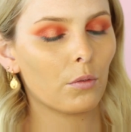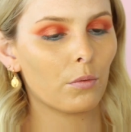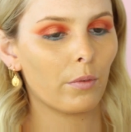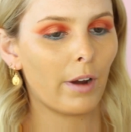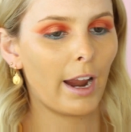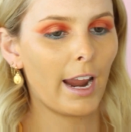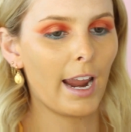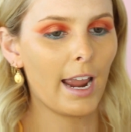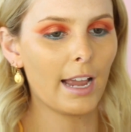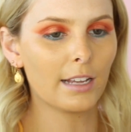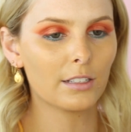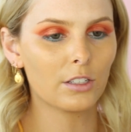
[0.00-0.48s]

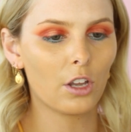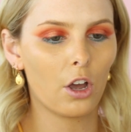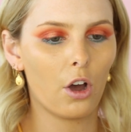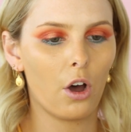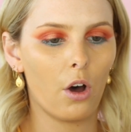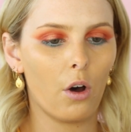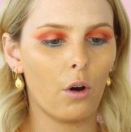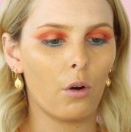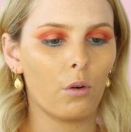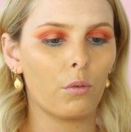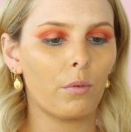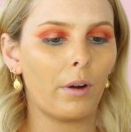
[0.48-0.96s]
Ray has a
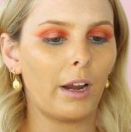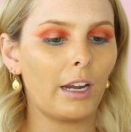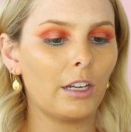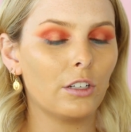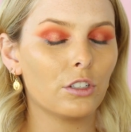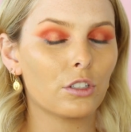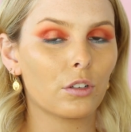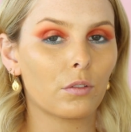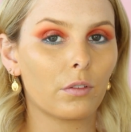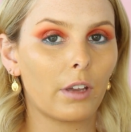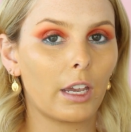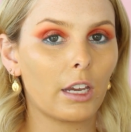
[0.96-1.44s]
whole
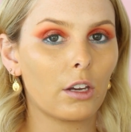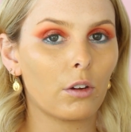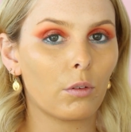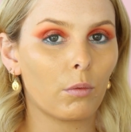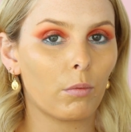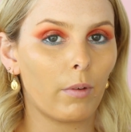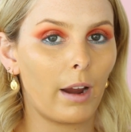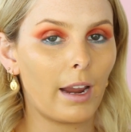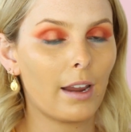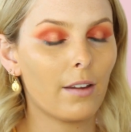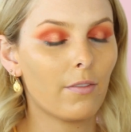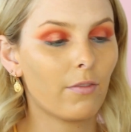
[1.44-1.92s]
range of like
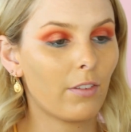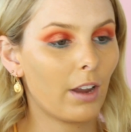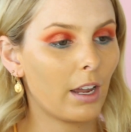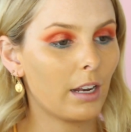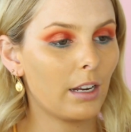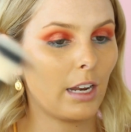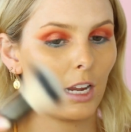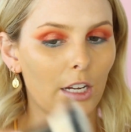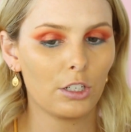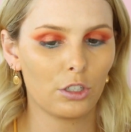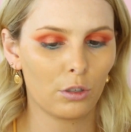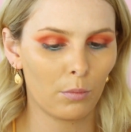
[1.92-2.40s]
great
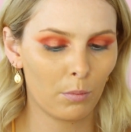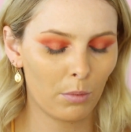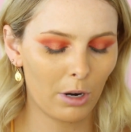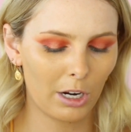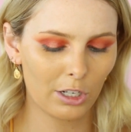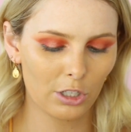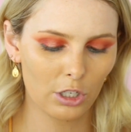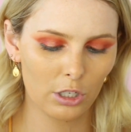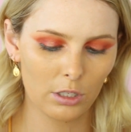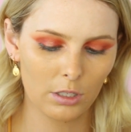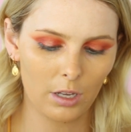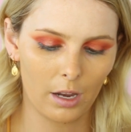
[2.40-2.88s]
foundation
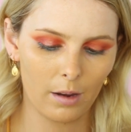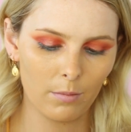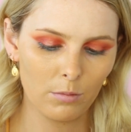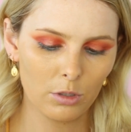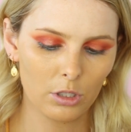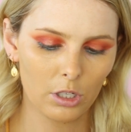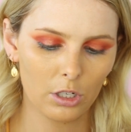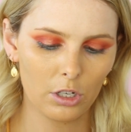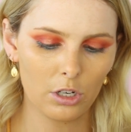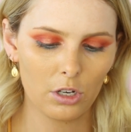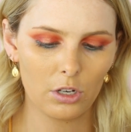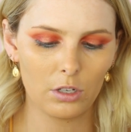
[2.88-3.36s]
brushes. I'm
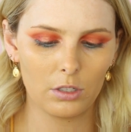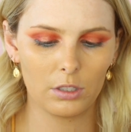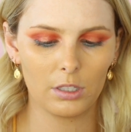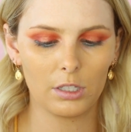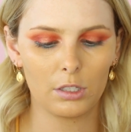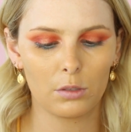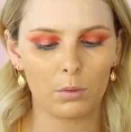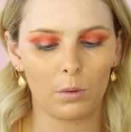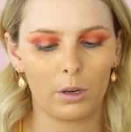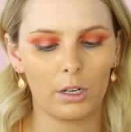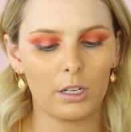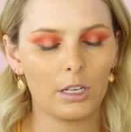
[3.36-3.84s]
just going to use
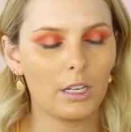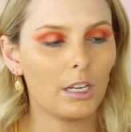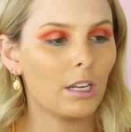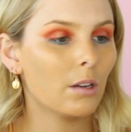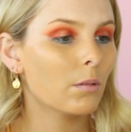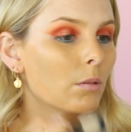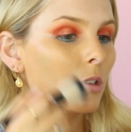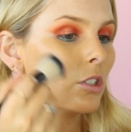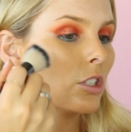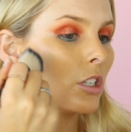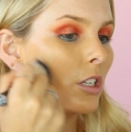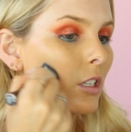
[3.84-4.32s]
this one
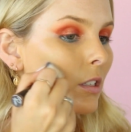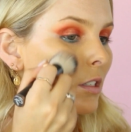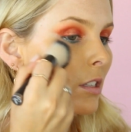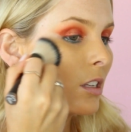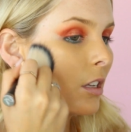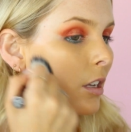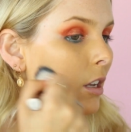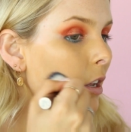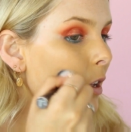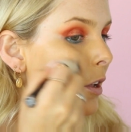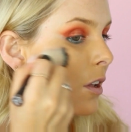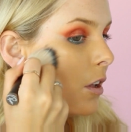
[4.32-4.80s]
here, which is
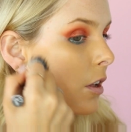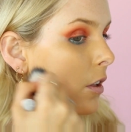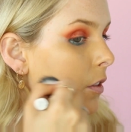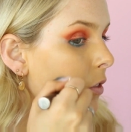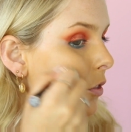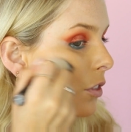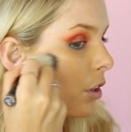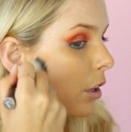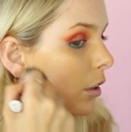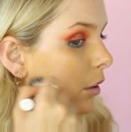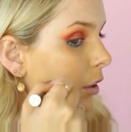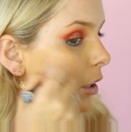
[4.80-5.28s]

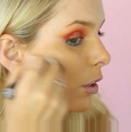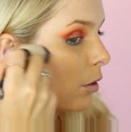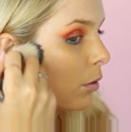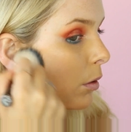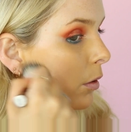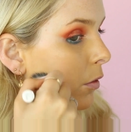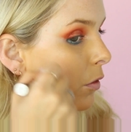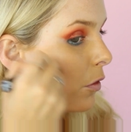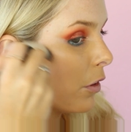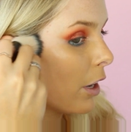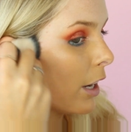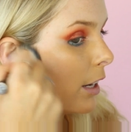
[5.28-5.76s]
the
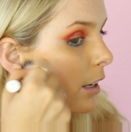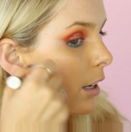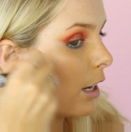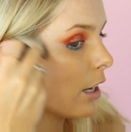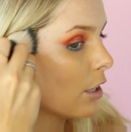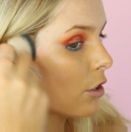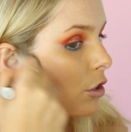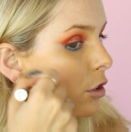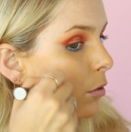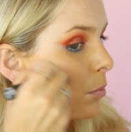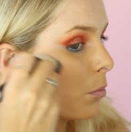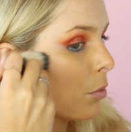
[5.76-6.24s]
liquid
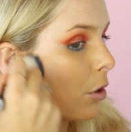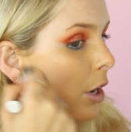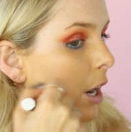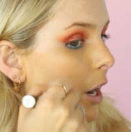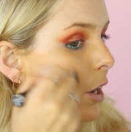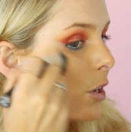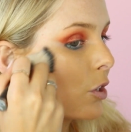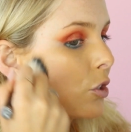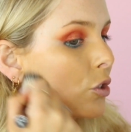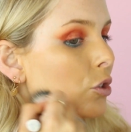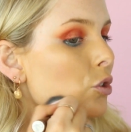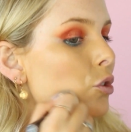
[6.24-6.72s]
foundation
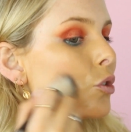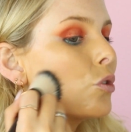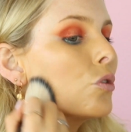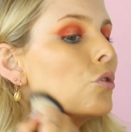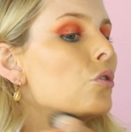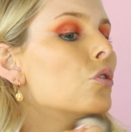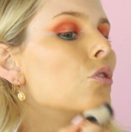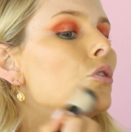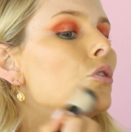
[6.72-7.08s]
brush.